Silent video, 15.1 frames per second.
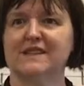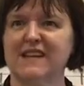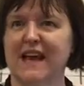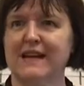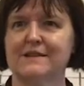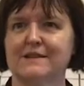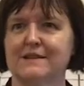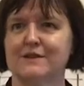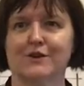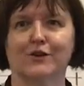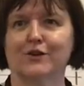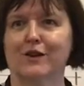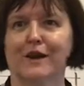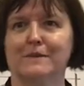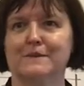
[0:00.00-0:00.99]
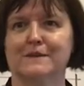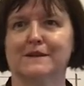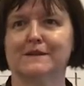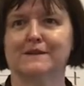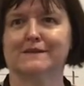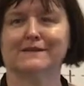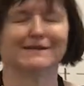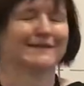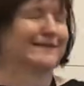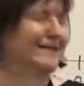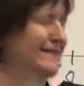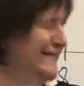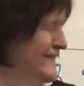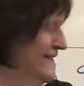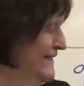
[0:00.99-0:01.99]
Casey's not your name, is it?
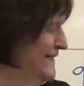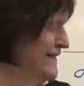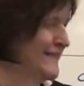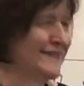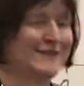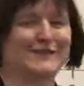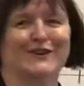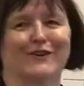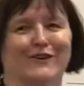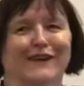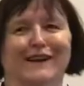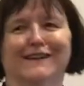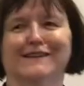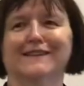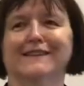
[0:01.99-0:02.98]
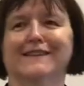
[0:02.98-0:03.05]
Sorry.